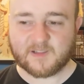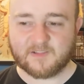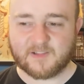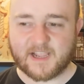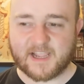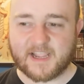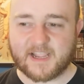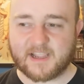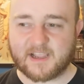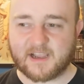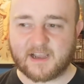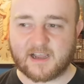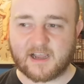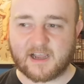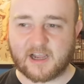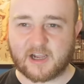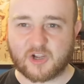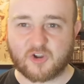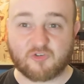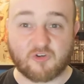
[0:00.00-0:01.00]
like
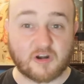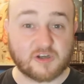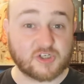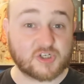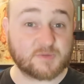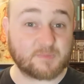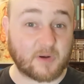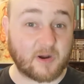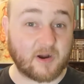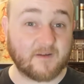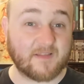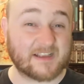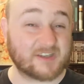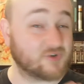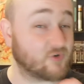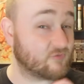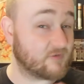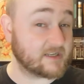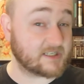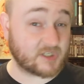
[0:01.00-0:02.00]
a crunch bar that's
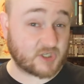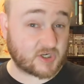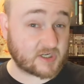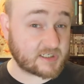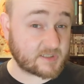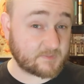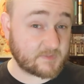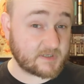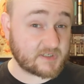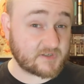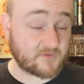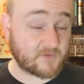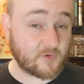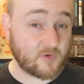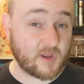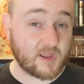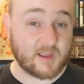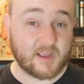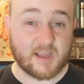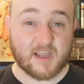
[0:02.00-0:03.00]
got Rice Krispies
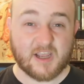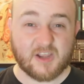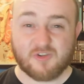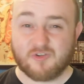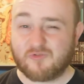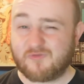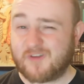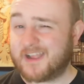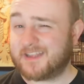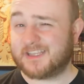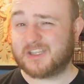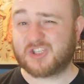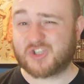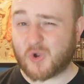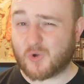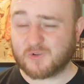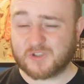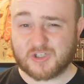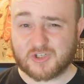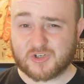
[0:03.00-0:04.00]
through it, you know, ready
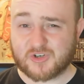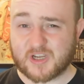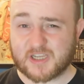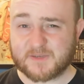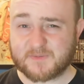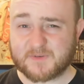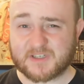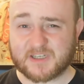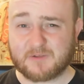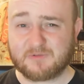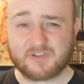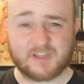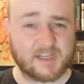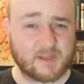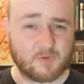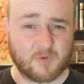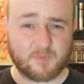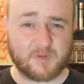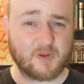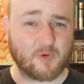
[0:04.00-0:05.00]
salted crisps sounds like
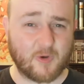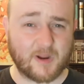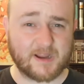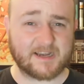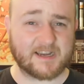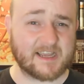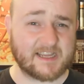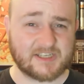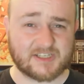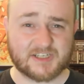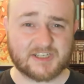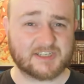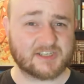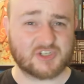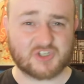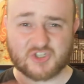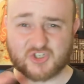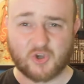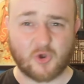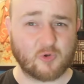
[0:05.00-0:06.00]
it would be quite nice because
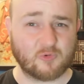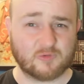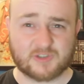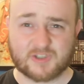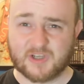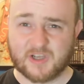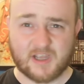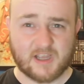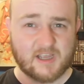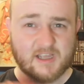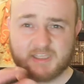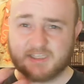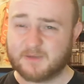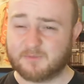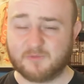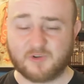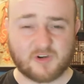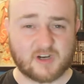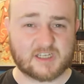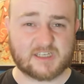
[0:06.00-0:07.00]
it's salt,
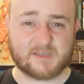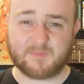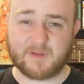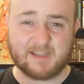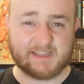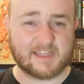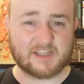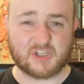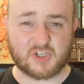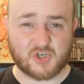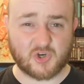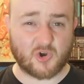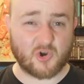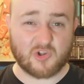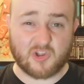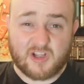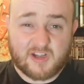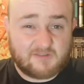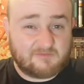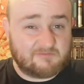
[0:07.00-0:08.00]
something crispy, and then the
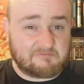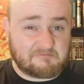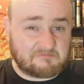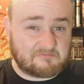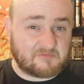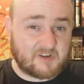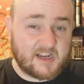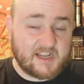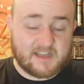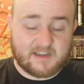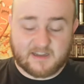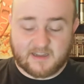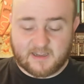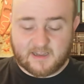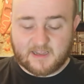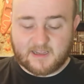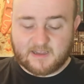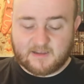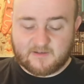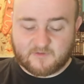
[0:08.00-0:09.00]
chocolate, right?
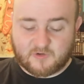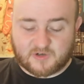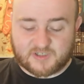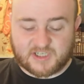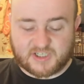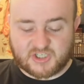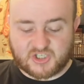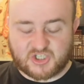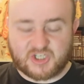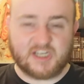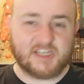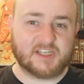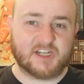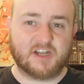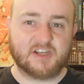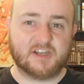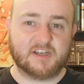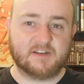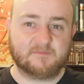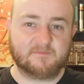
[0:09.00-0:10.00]
Of course this is cheese and
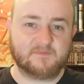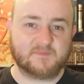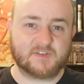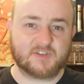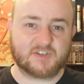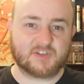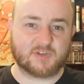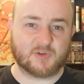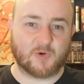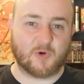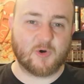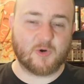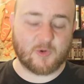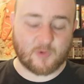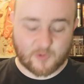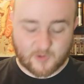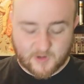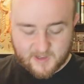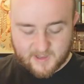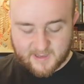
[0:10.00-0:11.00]
onion,
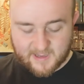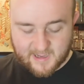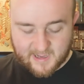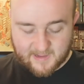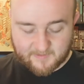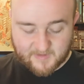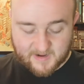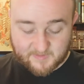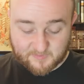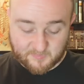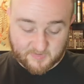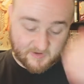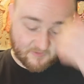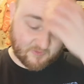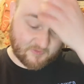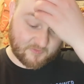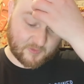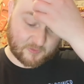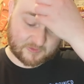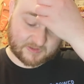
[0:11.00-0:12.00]
so it might be
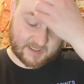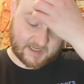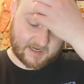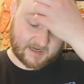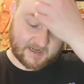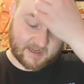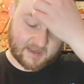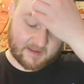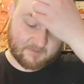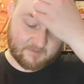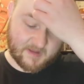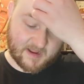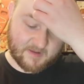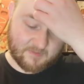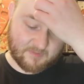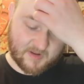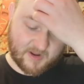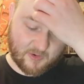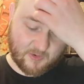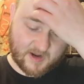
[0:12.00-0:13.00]
revolting, it
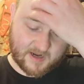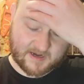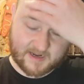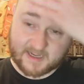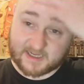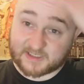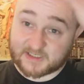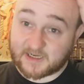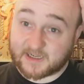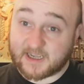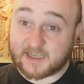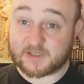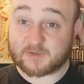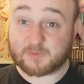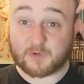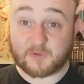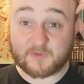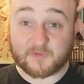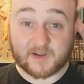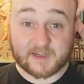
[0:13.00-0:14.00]
might be quite nice. I guess
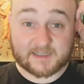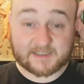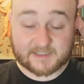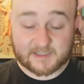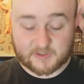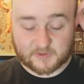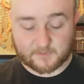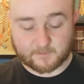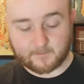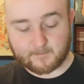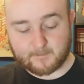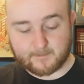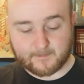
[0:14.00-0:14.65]
we'll find out.